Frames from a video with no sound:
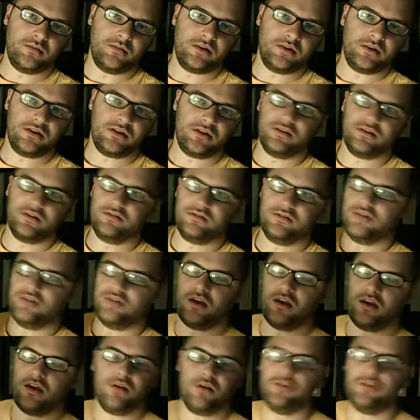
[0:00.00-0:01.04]
Because
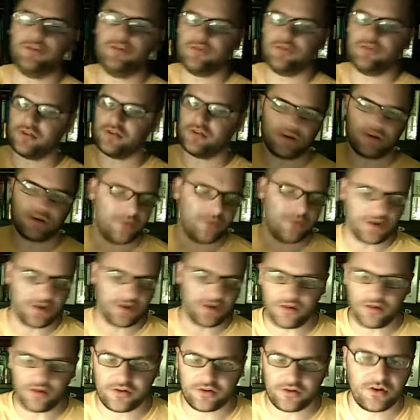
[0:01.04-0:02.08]
they always know they're going to make
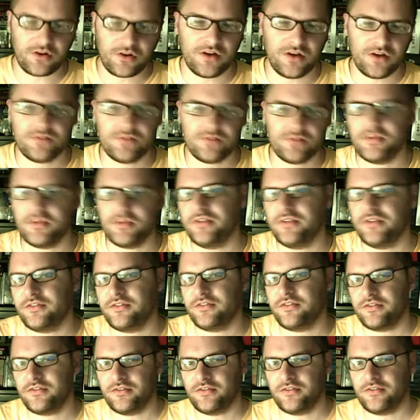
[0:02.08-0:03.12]
all their costs plus
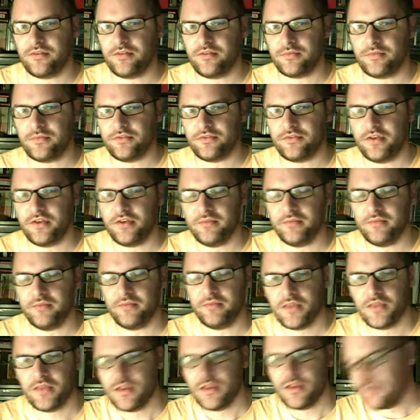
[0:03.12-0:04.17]
6 to 7%.
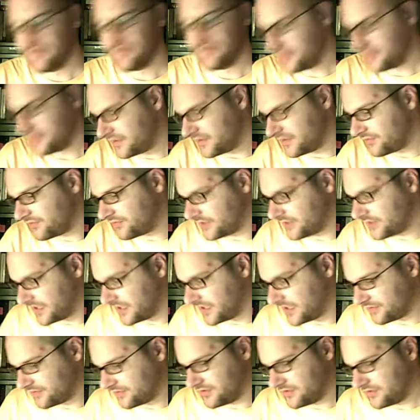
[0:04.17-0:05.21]
So that's really
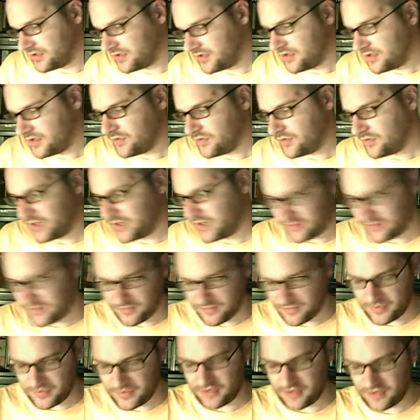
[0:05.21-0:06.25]
actually what ends
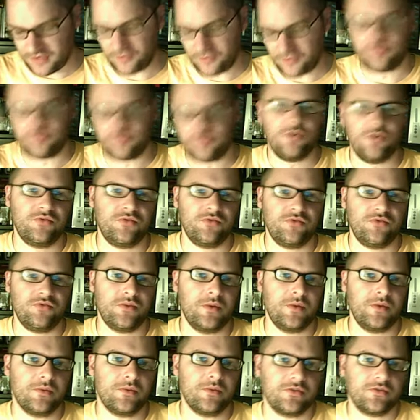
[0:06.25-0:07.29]
up being the role for the
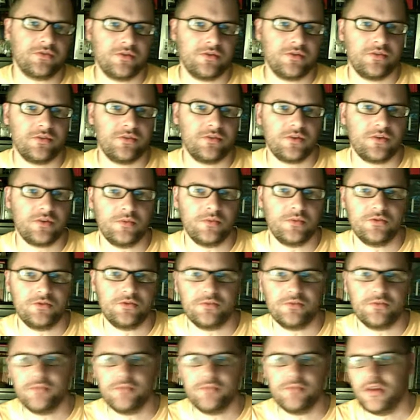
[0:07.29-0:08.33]
Public Service
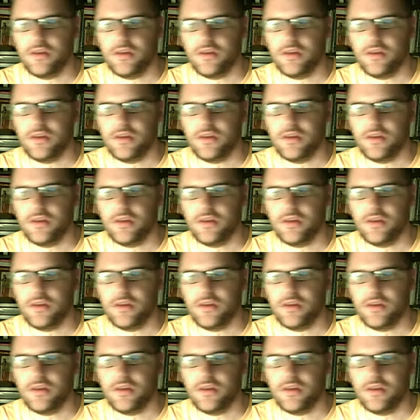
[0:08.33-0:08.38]
Commission.